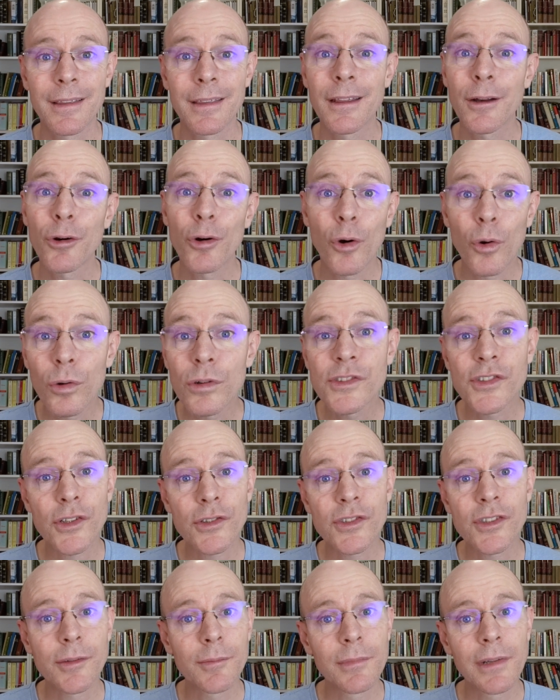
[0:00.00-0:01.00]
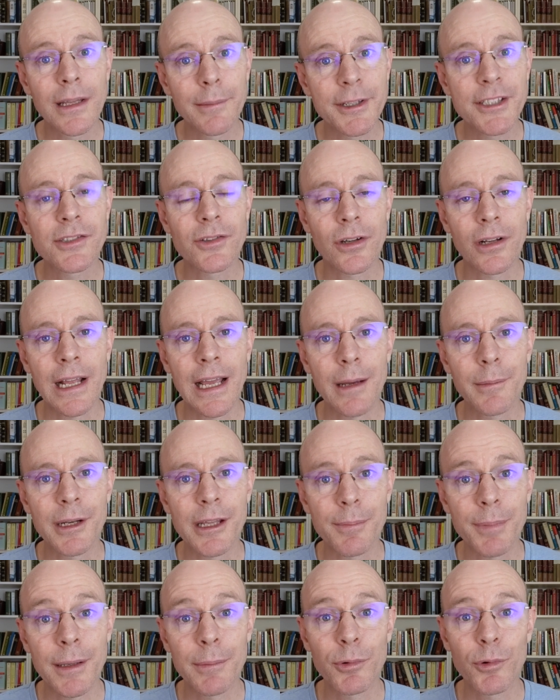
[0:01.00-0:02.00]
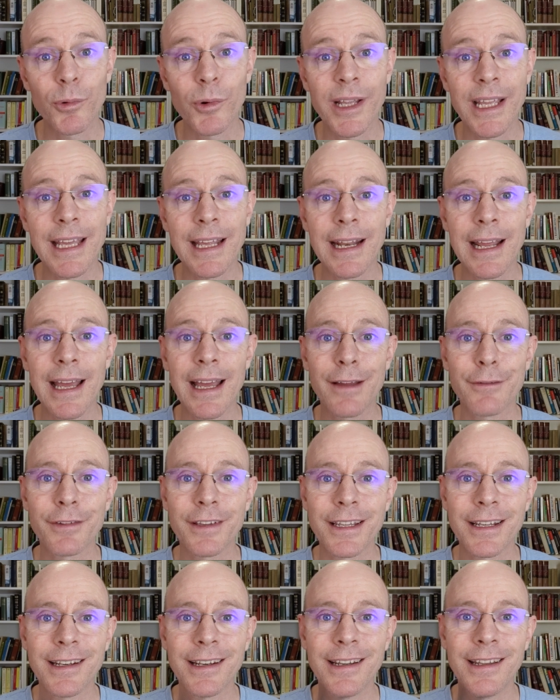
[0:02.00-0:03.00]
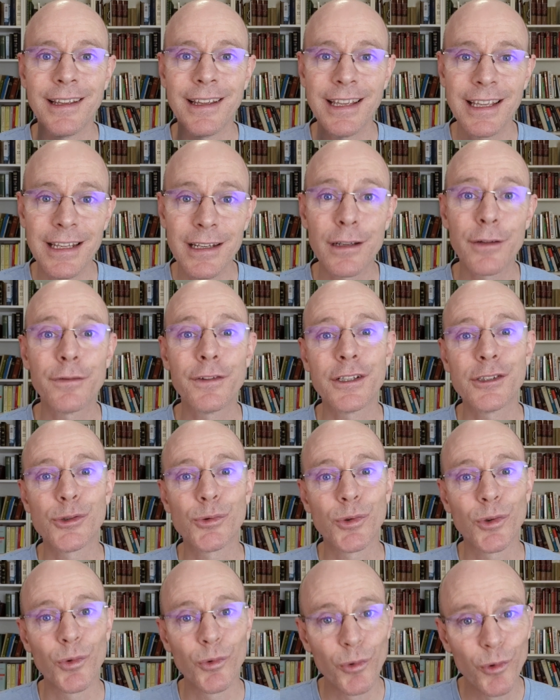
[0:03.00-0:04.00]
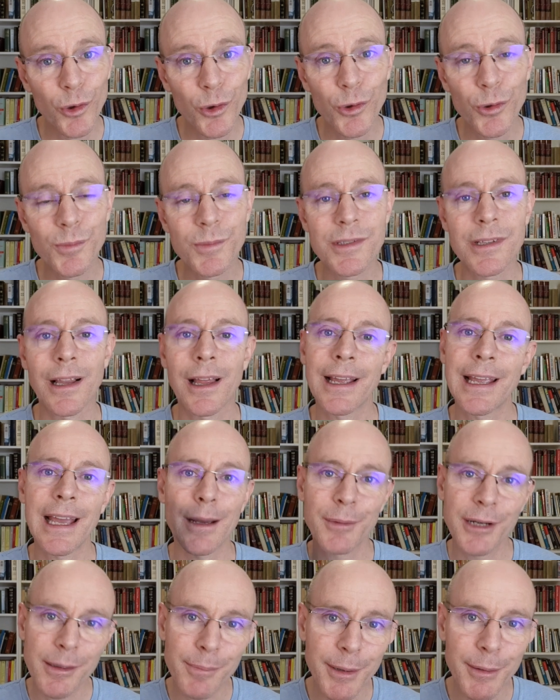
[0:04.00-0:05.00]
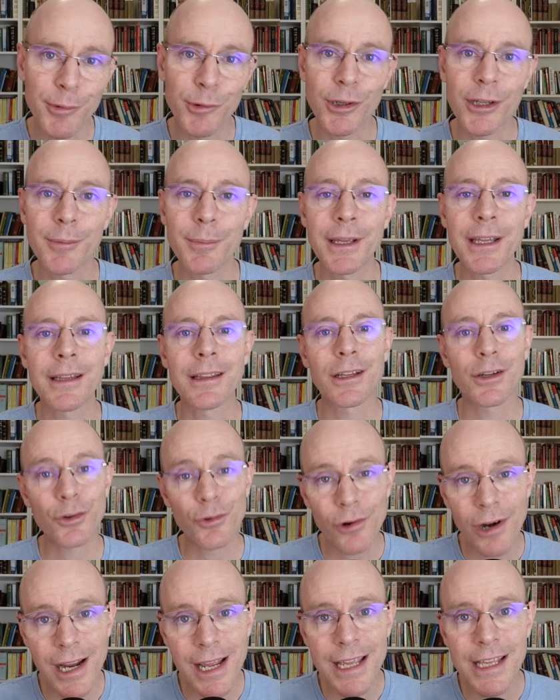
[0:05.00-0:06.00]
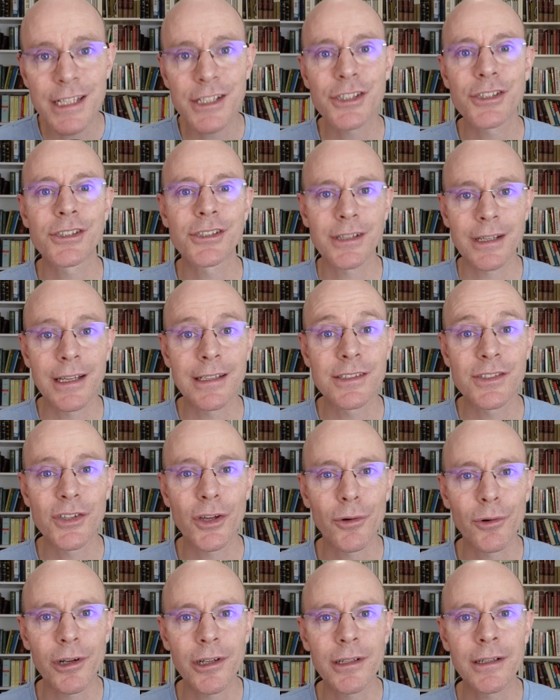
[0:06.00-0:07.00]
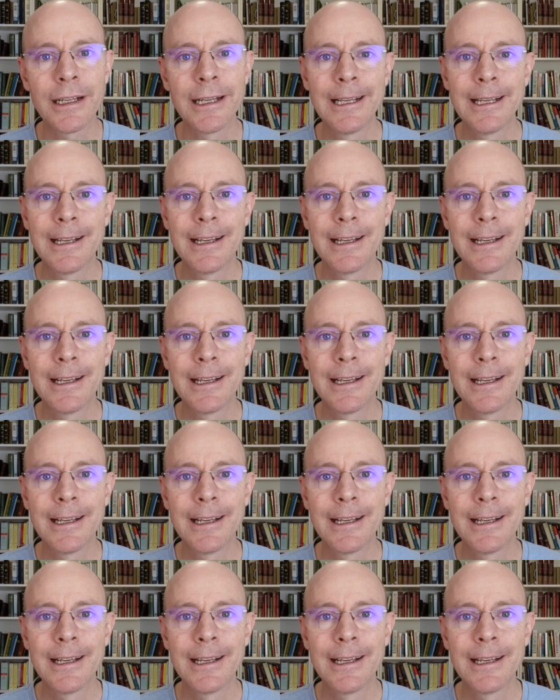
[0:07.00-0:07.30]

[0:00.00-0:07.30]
There are also some limits on how many people we can have in individual rooms, like how many people can be in the creche and so on.